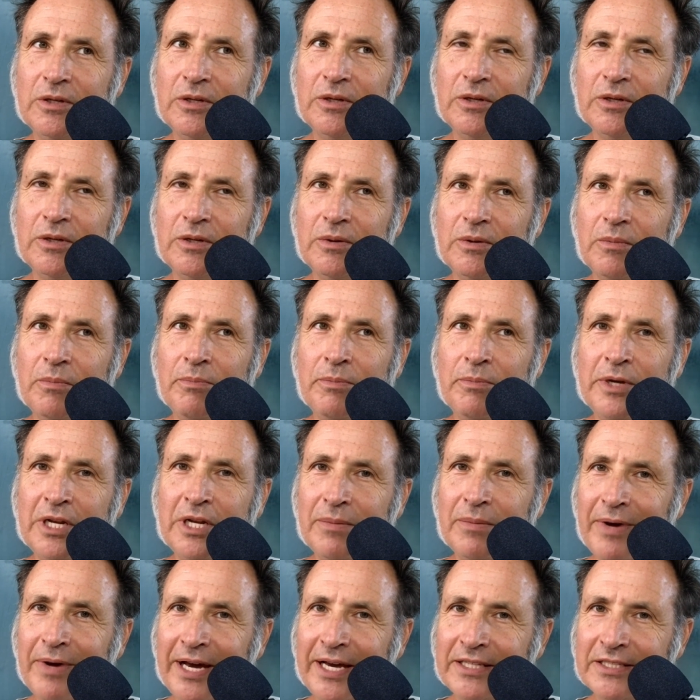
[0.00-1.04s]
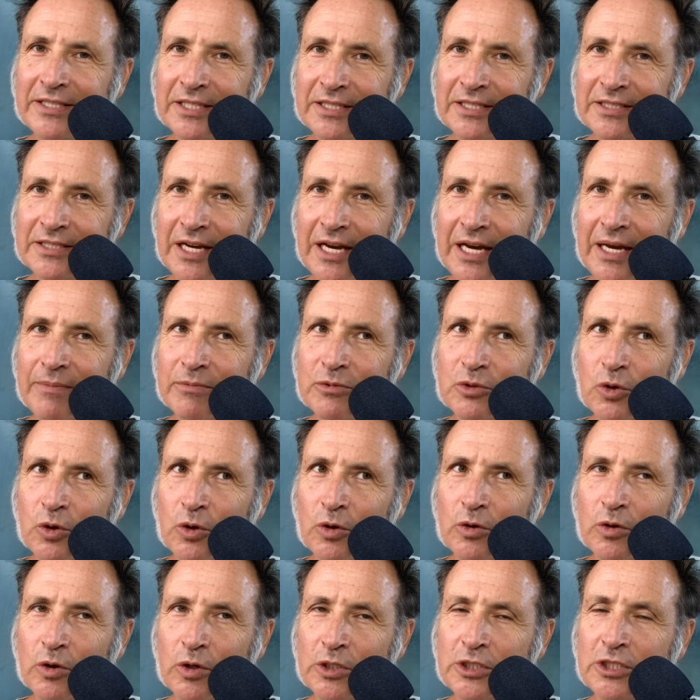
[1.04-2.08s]
minimize at times
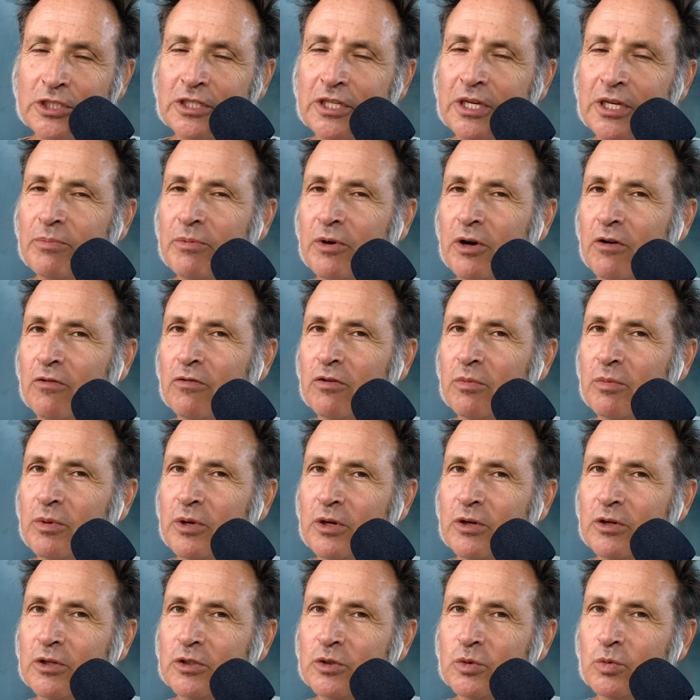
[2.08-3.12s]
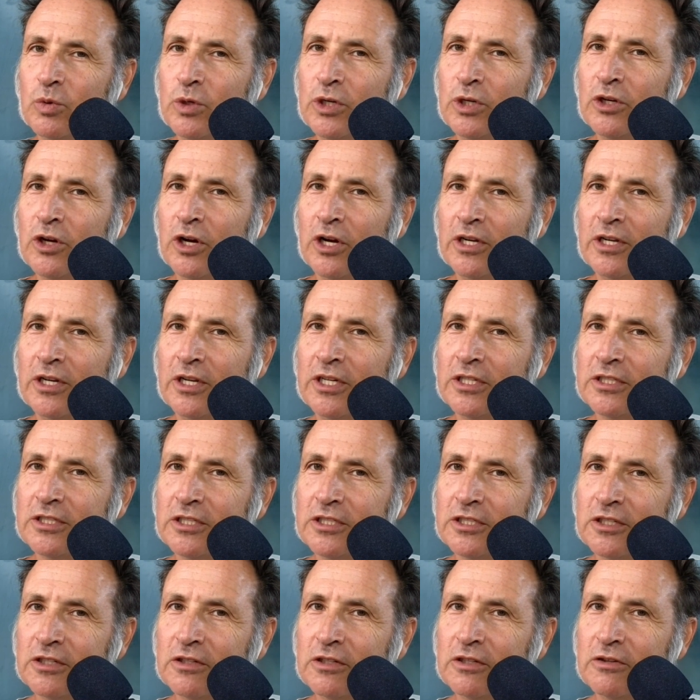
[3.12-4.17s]
or skip over because we're not
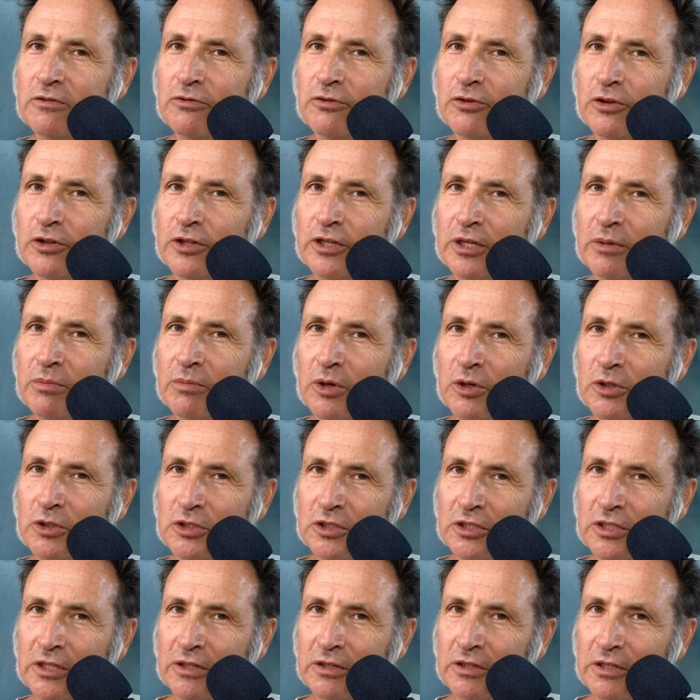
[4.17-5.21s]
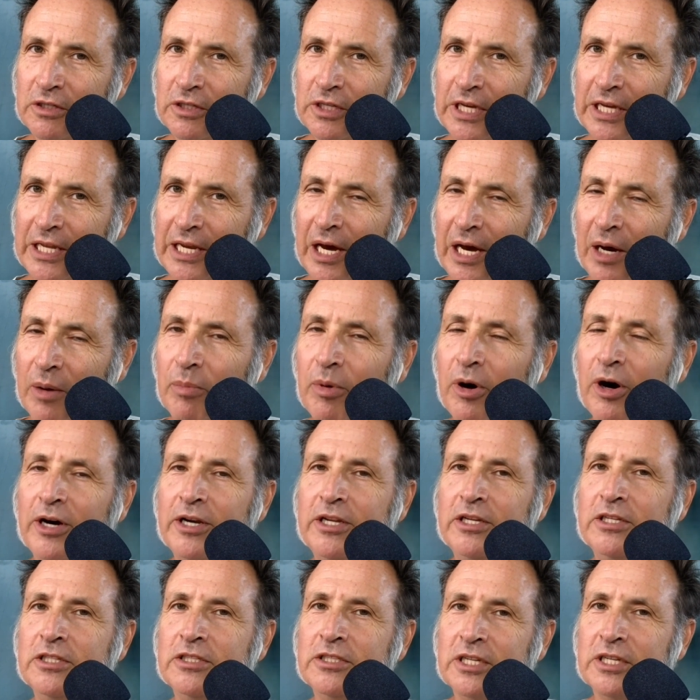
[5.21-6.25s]
necessarily fully emotionally in our
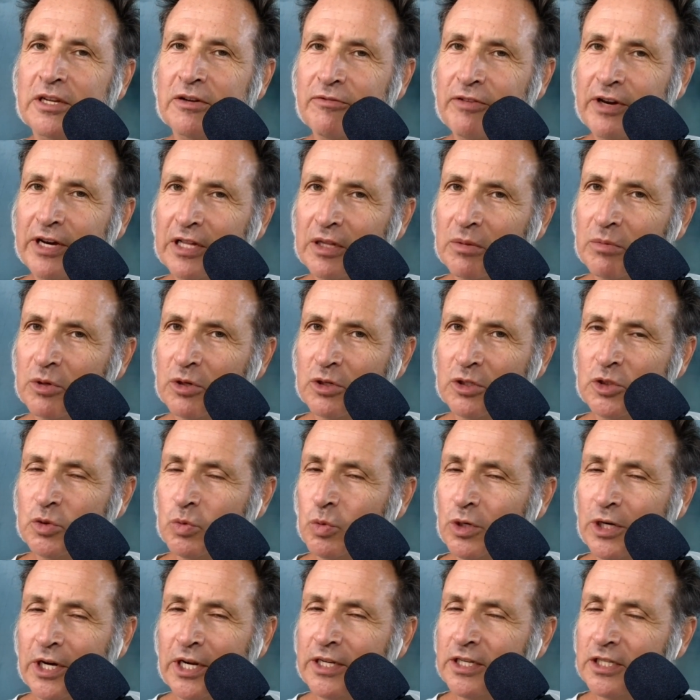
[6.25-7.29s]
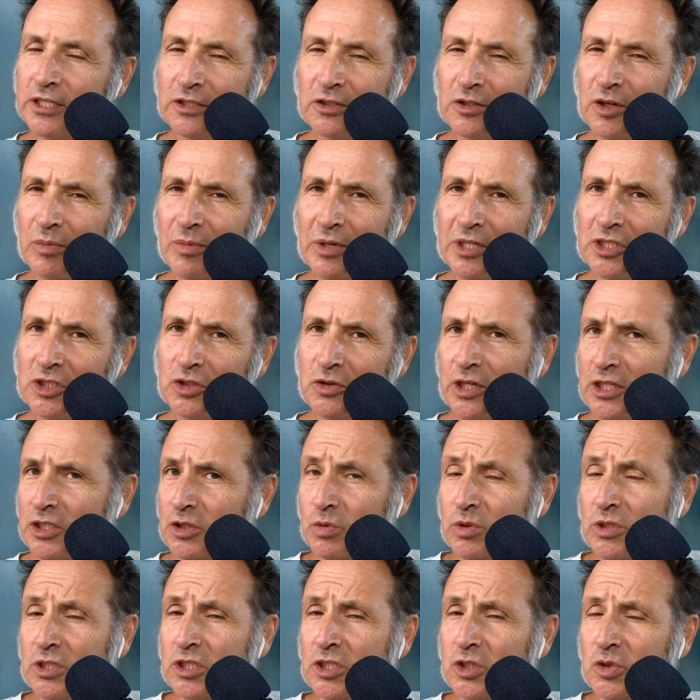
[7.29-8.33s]
bodies and available because we're under so much stress,
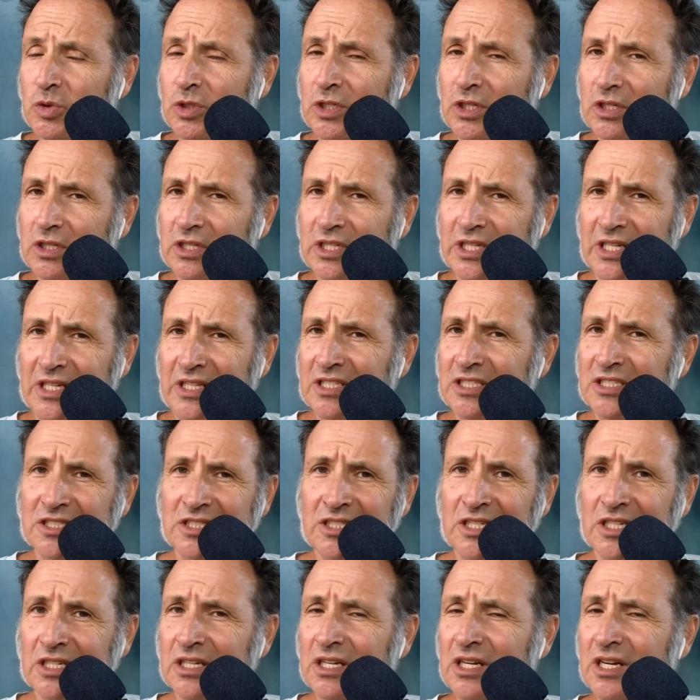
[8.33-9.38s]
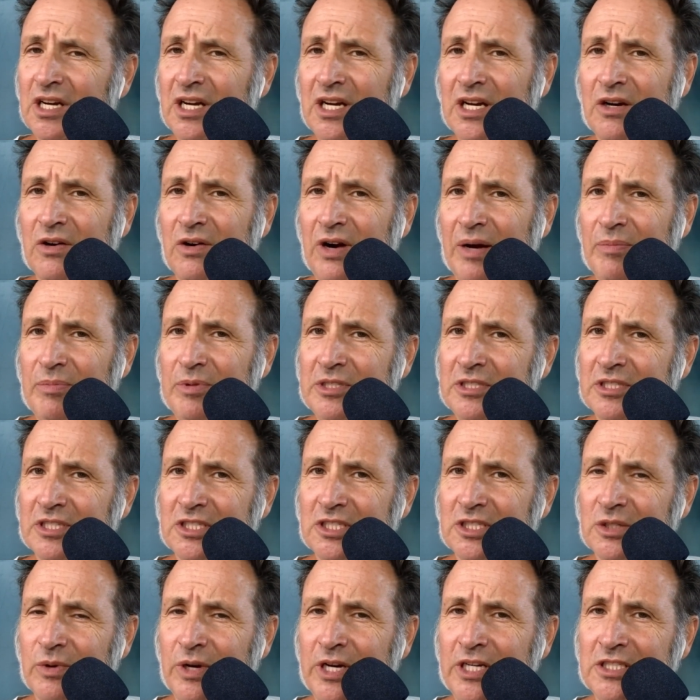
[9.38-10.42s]
which is real. Like, this is a crappy
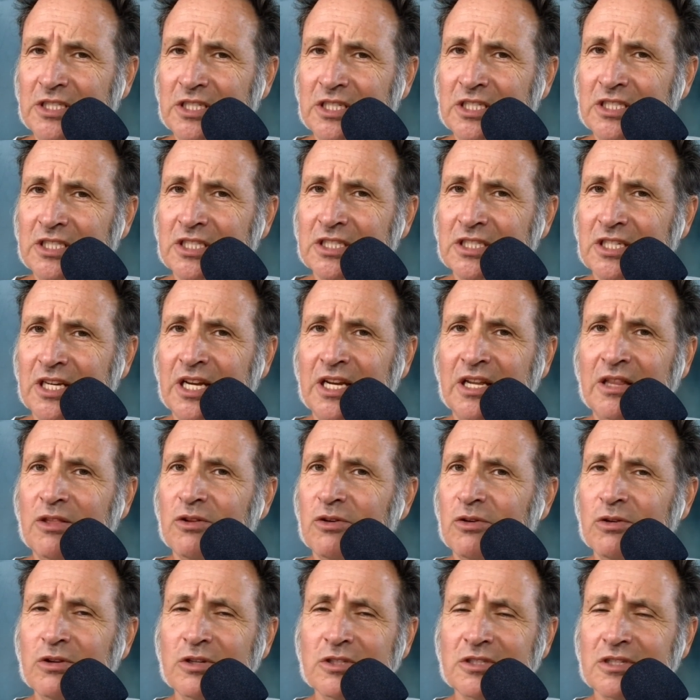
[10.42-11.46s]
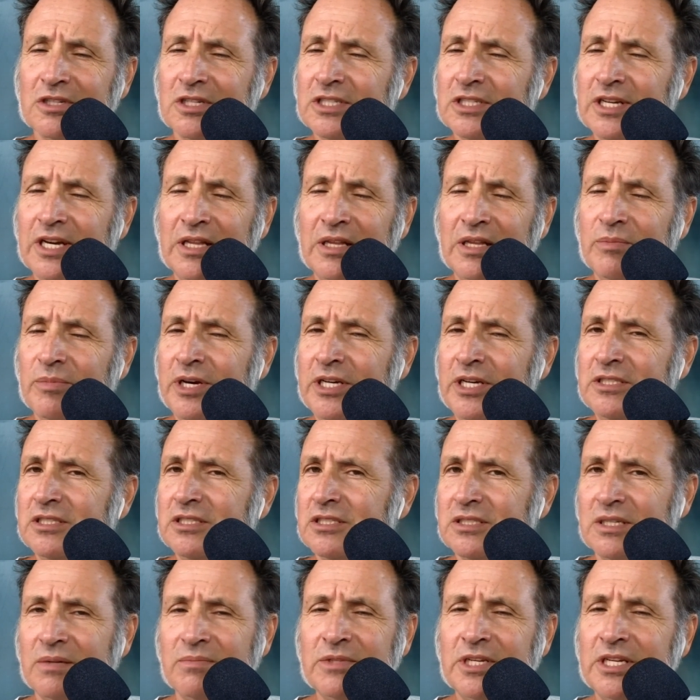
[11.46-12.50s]
situation, and just getting through this on a daily basis
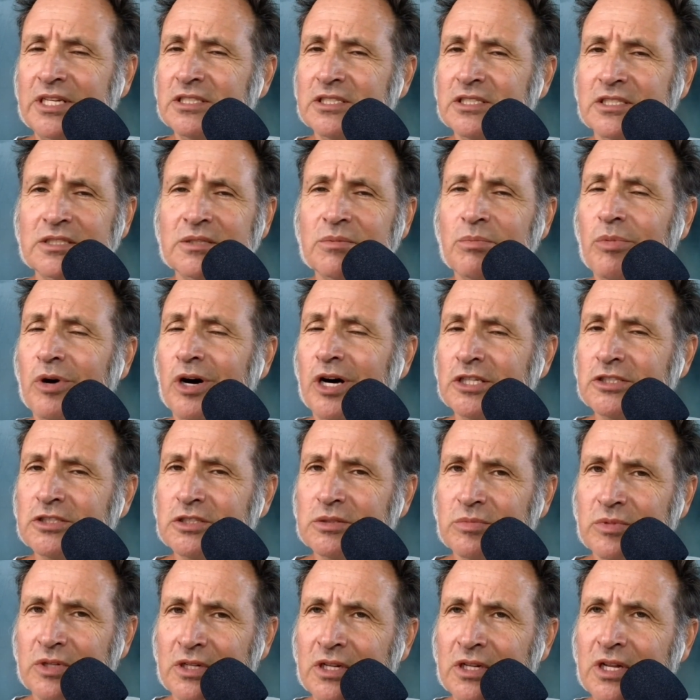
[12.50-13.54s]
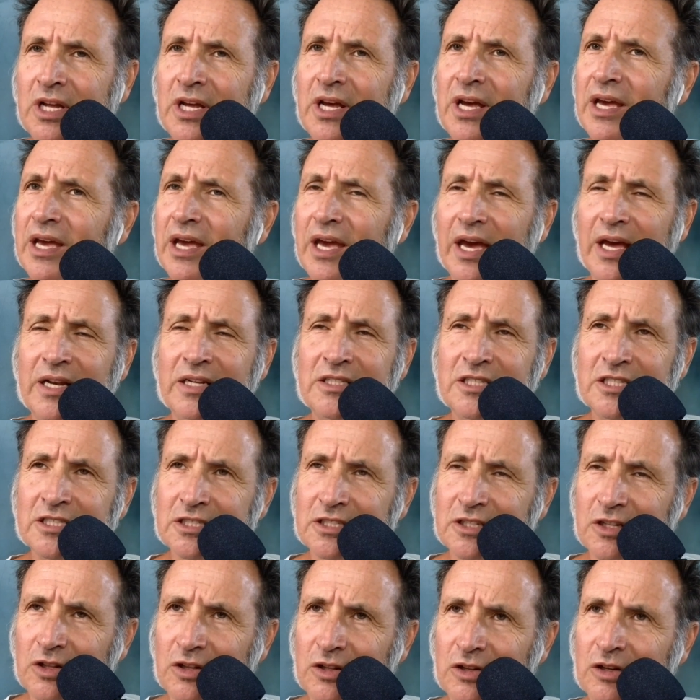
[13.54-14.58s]
some days is impossible. And just to
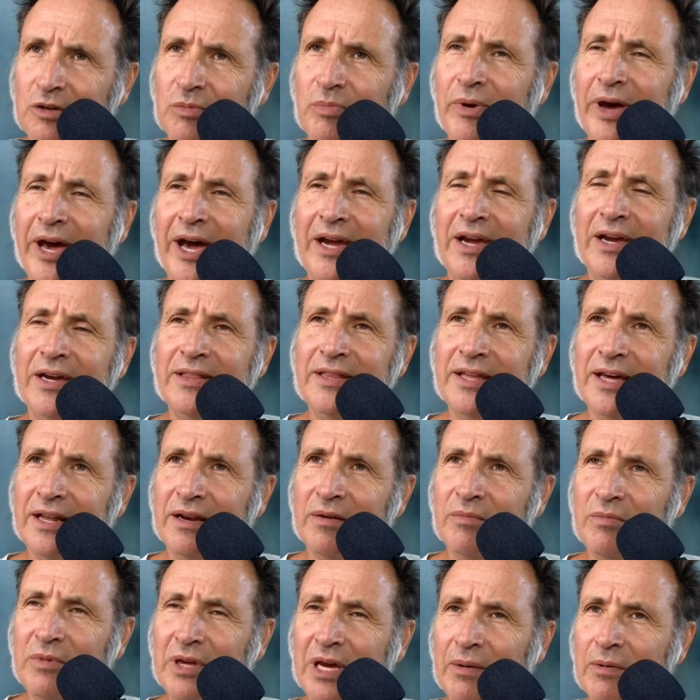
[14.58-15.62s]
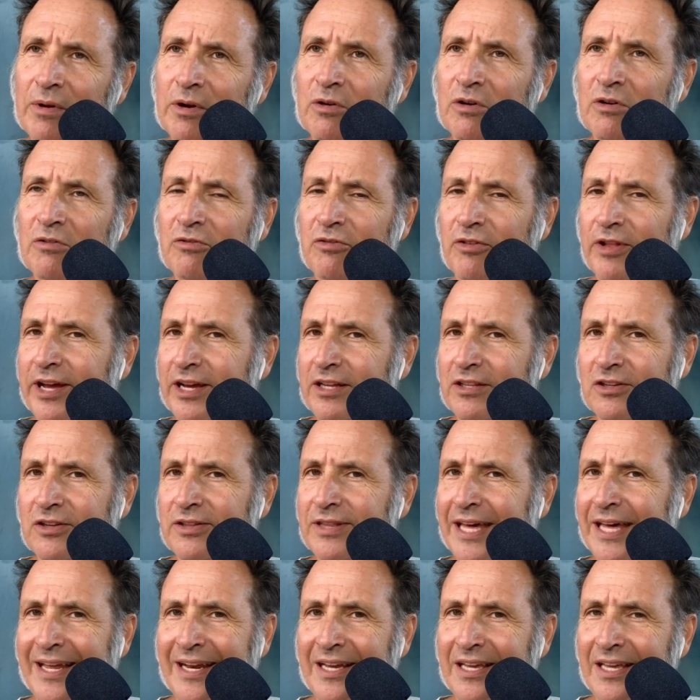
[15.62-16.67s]
look back at that and be able to reflect on
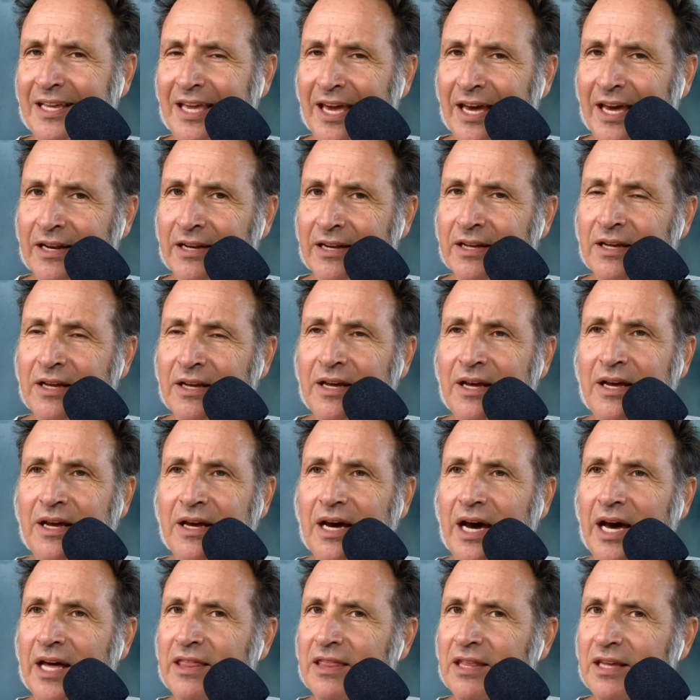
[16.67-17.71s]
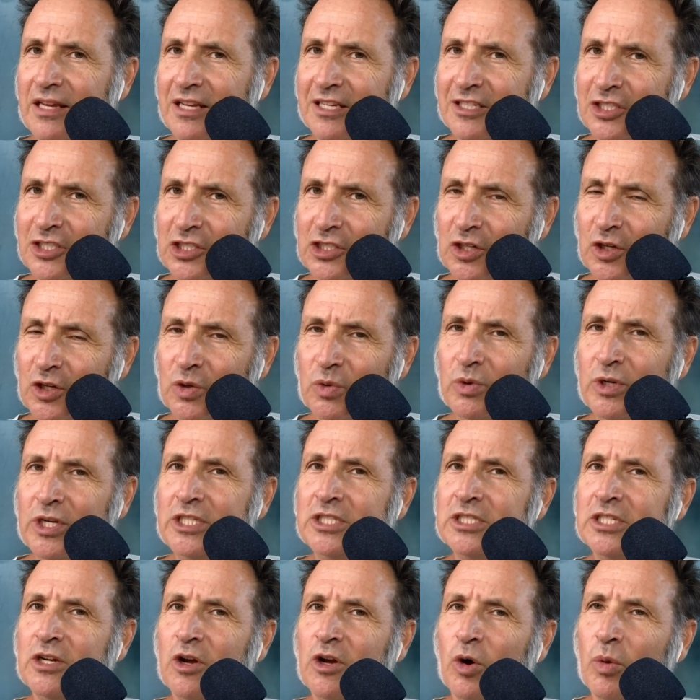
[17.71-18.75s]
that again, I think is so rich
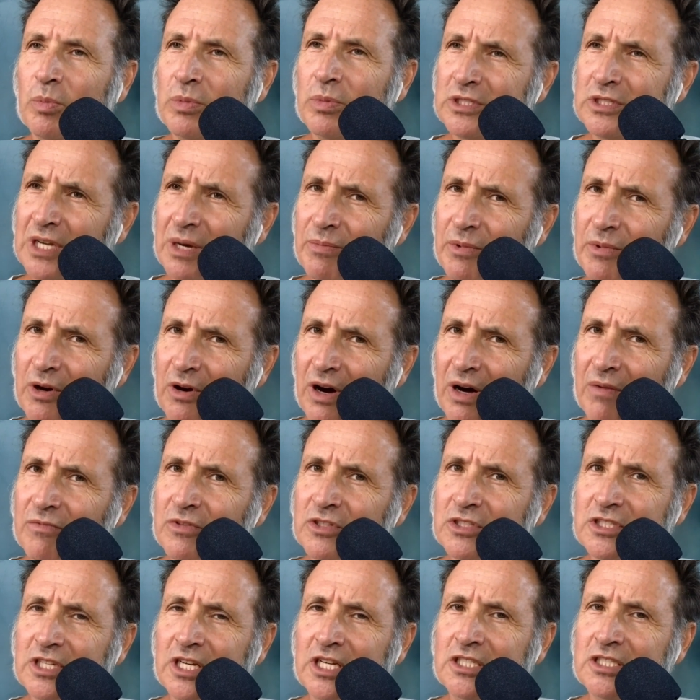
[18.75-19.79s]
and opens up a conversation